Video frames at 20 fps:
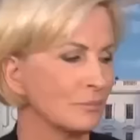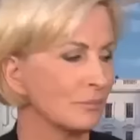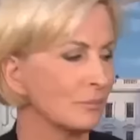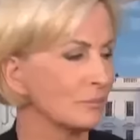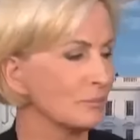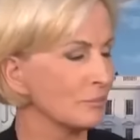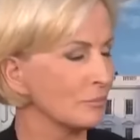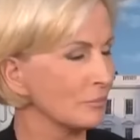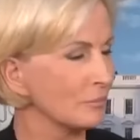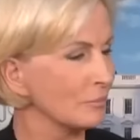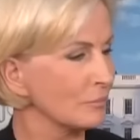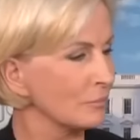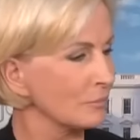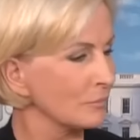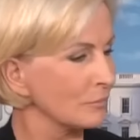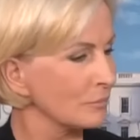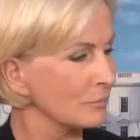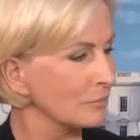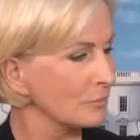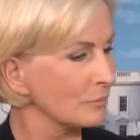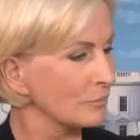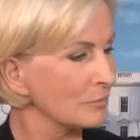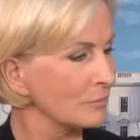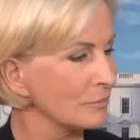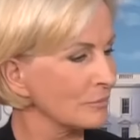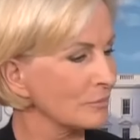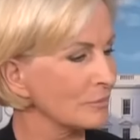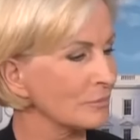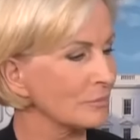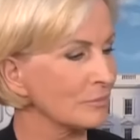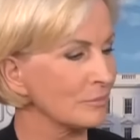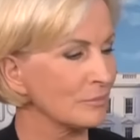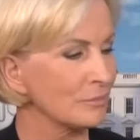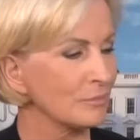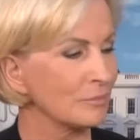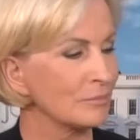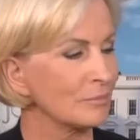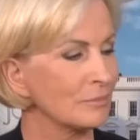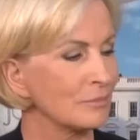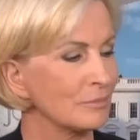
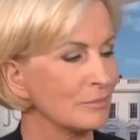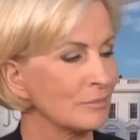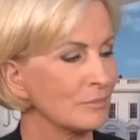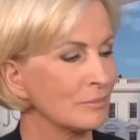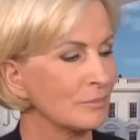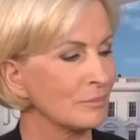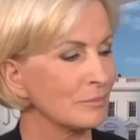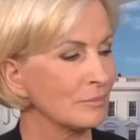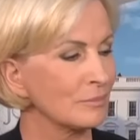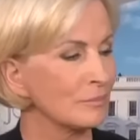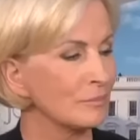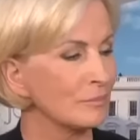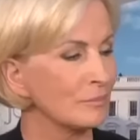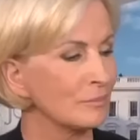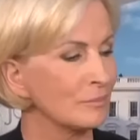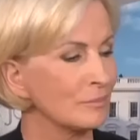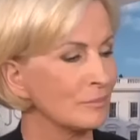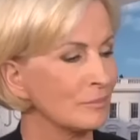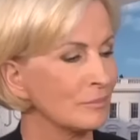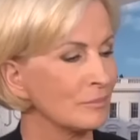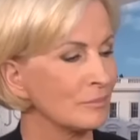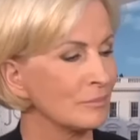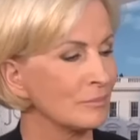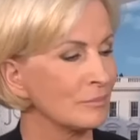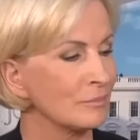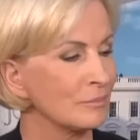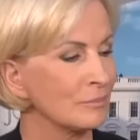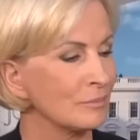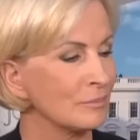(not speaking)